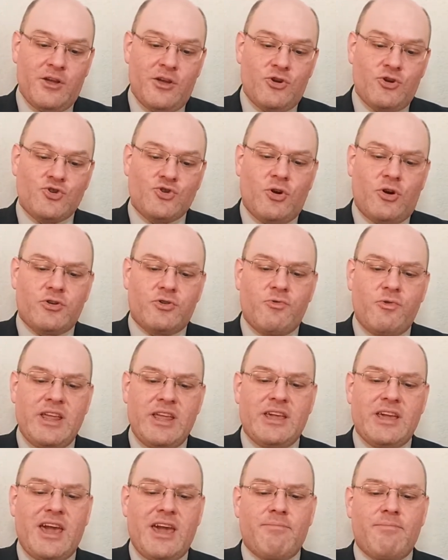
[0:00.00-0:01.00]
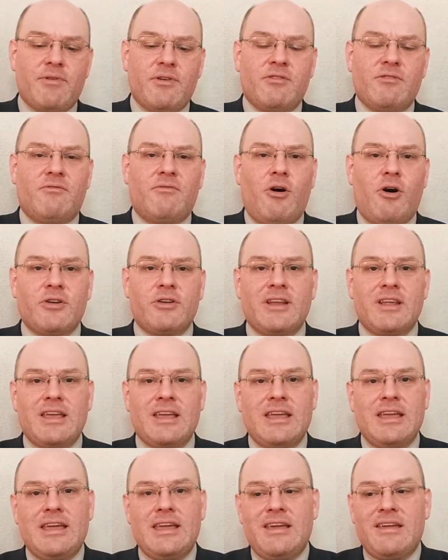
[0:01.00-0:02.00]
Short recap, what
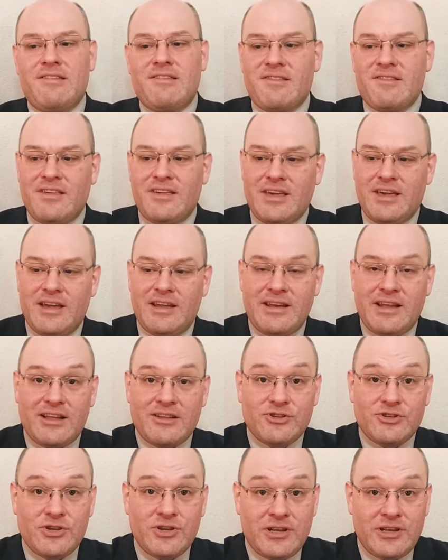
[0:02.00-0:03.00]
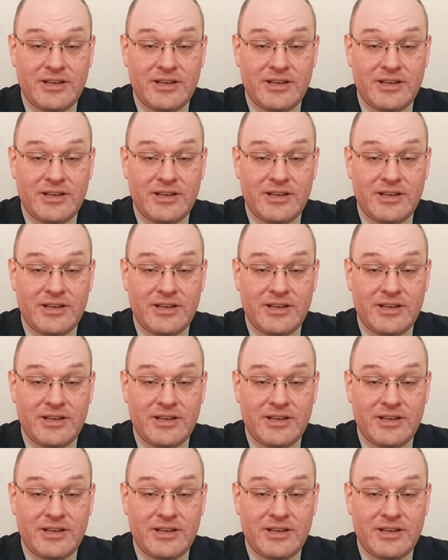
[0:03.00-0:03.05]
is a nudge?